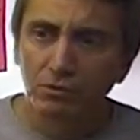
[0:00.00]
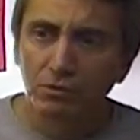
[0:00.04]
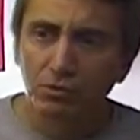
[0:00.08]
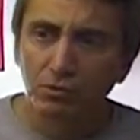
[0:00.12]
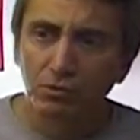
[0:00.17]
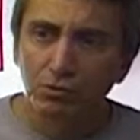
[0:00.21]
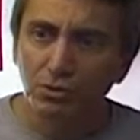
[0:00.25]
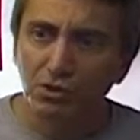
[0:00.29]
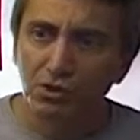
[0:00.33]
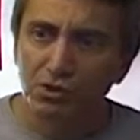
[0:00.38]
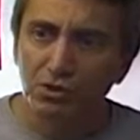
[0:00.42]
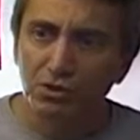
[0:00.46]

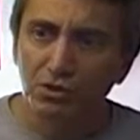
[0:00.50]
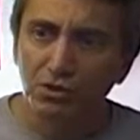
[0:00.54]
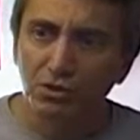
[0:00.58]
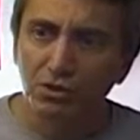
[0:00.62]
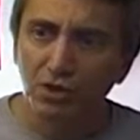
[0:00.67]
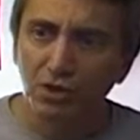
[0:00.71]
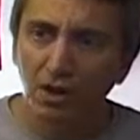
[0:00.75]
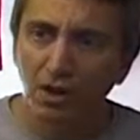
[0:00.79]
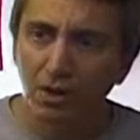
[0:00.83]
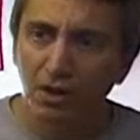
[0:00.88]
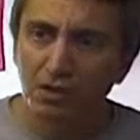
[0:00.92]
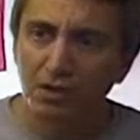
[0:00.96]
to listen
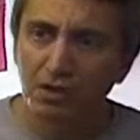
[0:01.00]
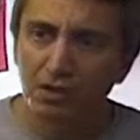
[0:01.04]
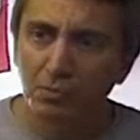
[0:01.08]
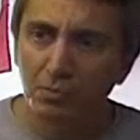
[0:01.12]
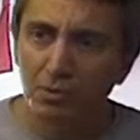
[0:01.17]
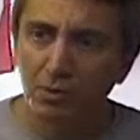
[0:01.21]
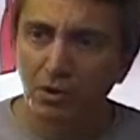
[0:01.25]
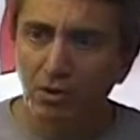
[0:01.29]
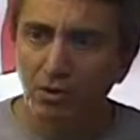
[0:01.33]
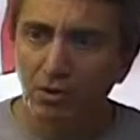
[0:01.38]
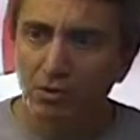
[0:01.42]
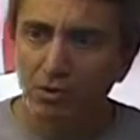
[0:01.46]
to us
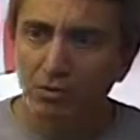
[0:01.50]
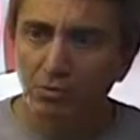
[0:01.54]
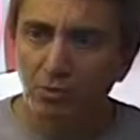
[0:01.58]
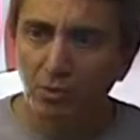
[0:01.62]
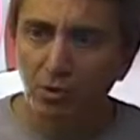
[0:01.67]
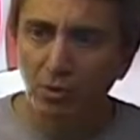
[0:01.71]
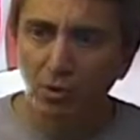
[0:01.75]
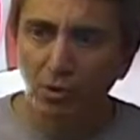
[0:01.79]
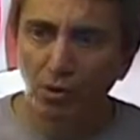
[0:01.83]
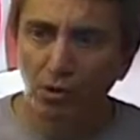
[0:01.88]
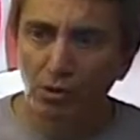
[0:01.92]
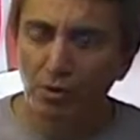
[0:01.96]
because
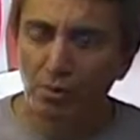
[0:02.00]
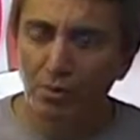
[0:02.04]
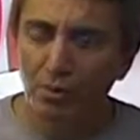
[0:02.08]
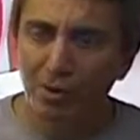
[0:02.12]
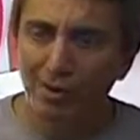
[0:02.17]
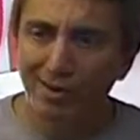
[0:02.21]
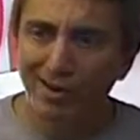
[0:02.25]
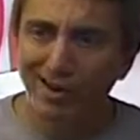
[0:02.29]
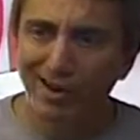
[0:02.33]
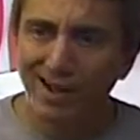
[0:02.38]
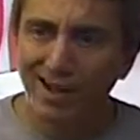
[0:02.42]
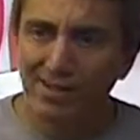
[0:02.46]
we're all
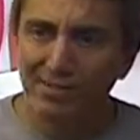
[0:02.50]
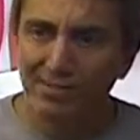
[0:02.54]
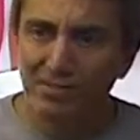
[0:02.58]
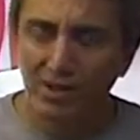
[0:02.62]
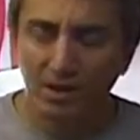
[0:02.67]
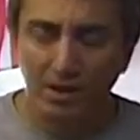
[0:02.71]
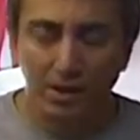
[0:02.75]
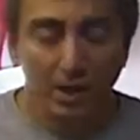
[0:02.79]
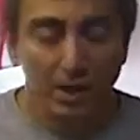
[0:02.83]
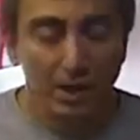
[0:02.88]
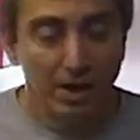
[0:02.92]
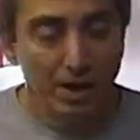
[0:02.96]
about
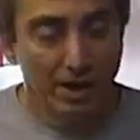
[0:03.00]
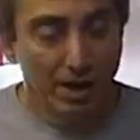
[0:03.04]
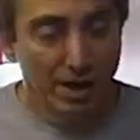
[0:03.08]
content.